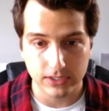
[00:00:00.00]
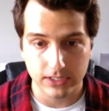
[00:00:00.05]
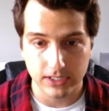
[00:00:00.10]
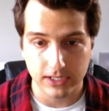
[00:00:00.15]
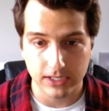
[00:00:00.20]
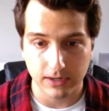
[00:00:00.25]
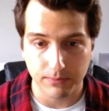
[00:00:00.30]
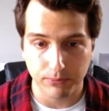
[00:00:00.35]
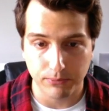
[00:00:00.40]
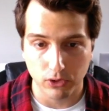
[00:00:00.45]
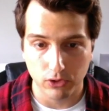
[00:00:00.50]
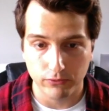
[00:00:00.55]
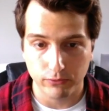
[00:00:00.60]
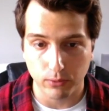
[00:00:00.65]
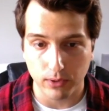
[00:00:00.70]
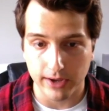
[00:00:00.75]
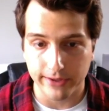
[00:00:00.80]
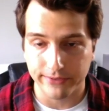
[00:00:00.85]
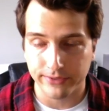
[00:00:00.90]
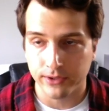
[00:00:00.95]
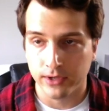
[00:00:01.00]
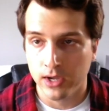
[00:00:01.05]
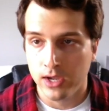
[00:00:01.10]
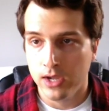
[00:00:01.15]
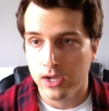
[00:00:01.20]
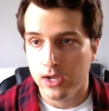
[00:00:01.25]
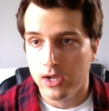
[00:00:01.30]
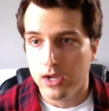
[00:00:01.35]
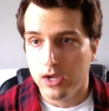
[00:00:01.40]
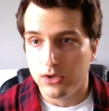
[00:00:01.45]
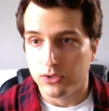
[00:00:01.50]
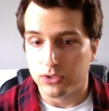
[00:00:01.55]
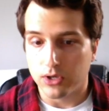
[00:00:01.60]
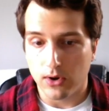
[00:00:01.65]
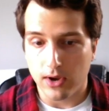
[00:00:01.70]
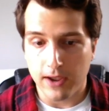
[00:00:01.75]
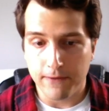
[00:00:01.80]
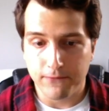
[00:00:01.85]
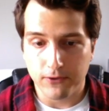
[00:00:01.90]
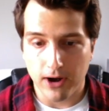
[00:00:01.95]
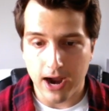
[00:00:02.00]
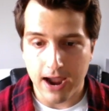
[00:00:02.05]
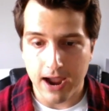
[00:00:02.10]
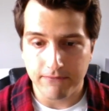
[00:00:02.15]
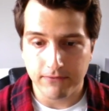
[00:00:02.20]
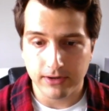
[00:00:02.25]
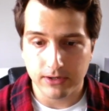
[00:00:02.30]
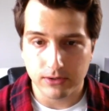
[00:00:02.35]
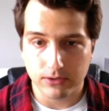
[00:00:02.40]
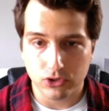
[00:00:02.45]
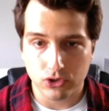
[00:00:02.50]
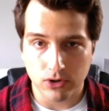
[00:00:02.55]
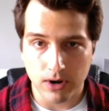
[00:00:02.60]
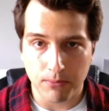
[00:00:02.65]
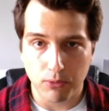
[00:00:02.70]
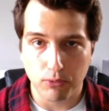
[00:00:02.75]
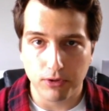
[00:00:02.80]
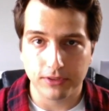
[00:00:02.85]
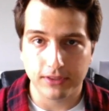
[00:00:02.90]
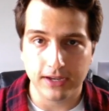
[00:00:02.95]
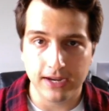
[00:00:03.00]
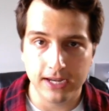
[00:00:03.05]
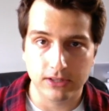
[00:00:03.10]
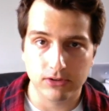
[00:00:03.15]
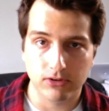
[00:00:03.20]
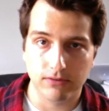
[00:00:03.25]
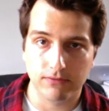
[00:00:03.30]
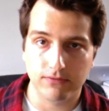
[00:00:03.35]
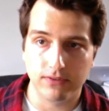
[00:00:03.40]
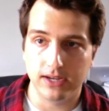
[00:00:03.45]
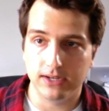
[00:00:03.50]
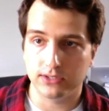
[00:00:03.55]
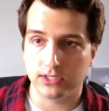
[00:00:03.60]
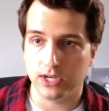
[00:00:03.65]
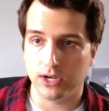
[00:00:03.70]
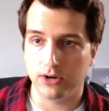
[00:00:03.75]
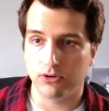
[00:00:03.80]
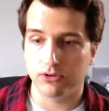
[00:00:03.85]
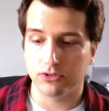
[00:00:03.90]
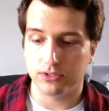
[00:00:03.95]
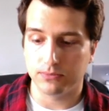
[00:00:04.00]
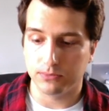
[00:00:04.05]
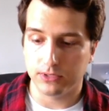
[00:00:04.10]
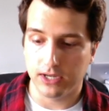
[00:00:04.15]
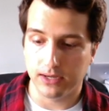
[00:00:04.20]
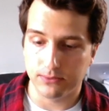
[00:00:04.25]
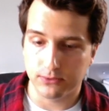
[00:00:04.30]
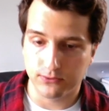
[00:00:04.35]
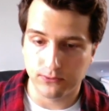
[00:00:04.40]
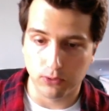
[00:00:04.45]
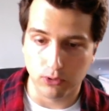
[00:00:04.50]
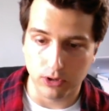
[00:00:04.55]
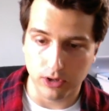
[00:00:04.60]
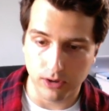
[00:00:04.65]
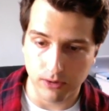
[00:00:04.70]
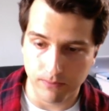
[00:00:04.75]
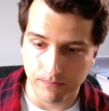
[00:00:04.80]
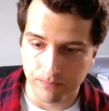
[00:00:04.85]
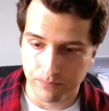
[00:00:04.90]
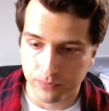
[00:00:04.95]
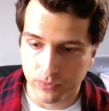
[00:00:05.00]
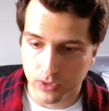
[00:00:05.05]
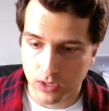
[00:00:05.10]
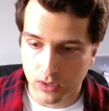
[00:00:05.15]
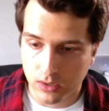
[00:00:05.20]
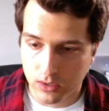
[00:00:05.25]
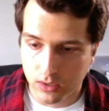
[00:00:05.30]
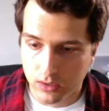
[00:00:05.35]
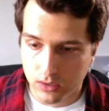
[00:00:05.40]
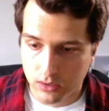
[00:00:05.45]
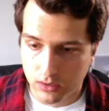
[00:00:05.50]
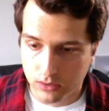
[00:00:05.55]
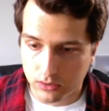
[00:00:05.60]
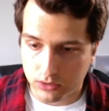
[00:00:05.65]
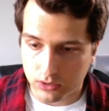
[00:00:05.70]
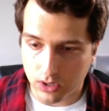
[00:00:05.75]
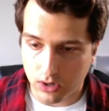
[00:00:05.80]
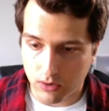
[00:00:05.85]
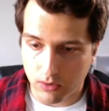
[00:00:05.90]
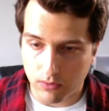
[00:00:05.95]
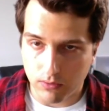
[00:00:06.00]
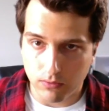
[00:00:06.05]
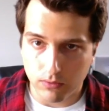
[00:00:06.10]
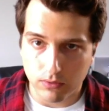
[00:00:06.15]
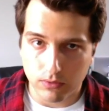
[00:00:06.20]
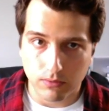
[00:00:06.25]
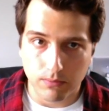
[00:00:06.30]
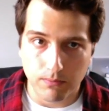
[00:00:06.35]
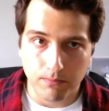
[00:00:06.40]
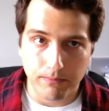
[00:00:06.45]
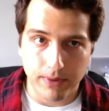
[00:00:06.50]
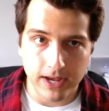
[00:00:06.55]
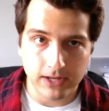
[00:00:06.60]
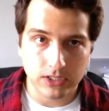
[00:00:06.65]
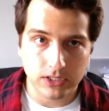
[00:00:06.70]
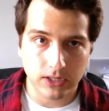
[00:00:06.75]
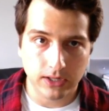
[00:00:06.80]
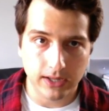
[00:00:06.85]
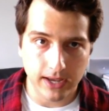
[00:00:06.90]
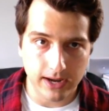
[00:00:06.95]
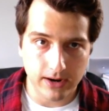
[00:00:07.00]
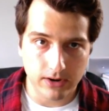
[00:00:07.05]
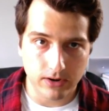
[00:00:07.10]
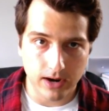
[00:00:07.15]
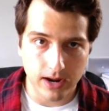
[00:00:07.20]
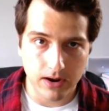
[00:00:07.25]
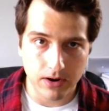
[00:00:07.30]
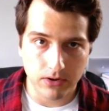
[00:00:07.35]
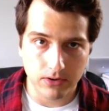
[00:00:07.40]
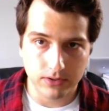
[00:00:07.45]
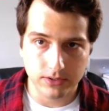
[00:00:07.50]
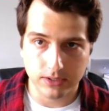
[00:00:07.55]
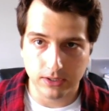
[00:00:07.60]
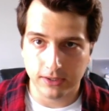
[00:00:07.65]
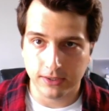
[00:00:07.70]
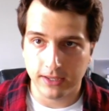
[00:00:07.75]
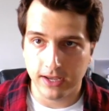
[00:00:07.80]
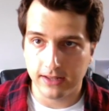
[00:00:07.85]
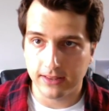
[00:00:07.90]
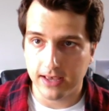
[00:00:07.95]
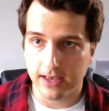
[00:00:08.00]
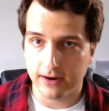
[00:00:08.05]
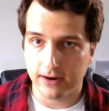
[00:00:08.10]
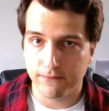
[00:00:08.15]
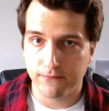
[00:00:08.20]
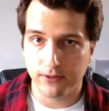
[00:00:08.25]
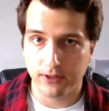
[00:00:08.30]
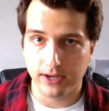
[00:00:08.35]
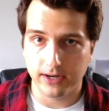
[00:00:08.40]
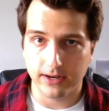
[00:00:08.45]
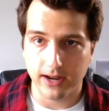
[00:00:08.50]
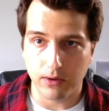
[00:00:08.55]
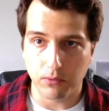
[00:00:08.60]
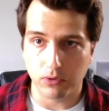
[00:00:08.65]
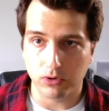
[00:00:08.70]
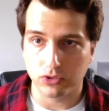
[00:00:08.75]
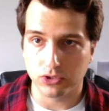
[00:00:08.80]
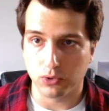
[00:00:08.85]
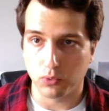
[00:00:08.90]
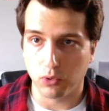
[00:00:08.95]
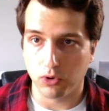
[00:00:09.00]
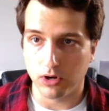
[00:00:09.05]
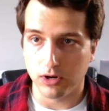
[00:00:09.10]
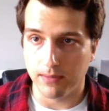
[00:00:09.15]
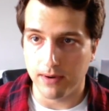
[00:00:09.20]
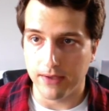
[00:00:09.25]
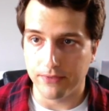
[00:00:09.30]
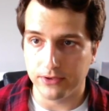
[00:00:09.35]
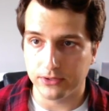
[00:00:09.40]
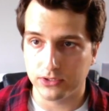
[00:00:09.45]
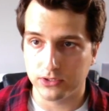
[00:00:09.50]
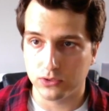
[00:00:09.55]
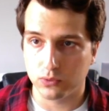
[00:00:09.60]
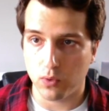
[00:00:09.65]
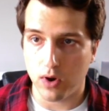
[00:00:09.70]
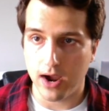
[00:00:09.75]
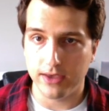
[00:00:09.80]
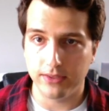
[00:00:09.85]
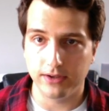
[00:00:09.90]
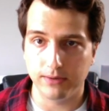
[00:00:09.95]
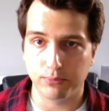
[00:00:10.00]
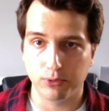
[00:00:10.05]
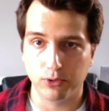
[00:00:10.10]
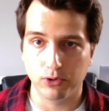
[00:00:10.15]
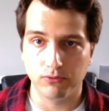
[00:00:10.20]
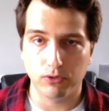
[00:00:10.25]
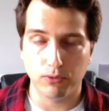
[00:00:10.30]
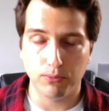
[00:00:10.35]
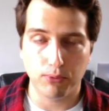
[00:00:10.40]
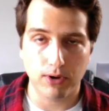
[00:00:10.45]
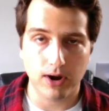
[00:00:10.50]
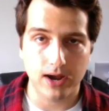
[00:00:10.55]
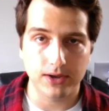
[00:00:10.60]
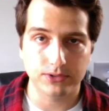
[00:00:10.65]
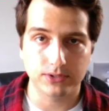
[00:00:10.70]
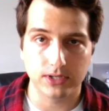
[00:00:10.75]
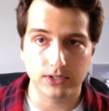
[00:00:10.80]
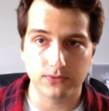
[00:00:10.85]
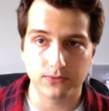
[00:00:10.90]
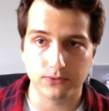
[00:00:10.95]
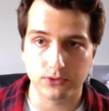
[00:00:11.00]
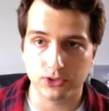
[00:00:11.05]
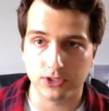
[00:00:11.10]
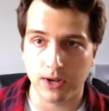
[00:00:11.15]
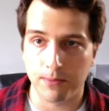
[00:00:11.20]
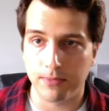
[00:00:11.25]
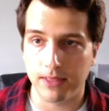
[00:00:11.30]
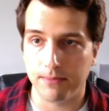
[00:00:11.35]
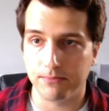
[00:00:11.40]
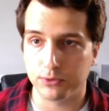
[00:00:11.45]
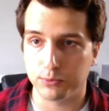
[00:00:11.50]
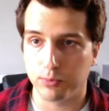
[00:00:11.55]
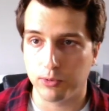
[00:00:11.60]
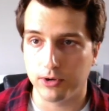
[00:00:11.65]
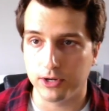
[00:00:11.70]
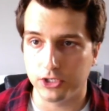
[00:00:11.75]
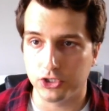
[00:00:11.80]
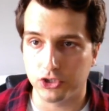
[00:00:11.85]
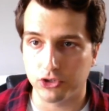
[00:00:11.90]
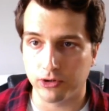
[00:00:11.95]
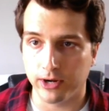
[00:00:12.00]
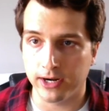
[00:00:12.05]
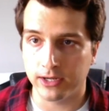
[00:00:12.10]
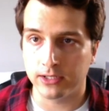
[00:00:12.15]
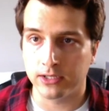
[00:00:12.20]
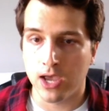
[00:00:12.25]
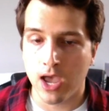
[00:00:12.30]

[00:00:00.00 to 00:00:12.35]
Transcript: to get approved with. So if you're having trouble with either of these, here are some tips for you. So basically here here's the thing that affiliate networks are worried about. This is why the approval process for some of them is pretty strict.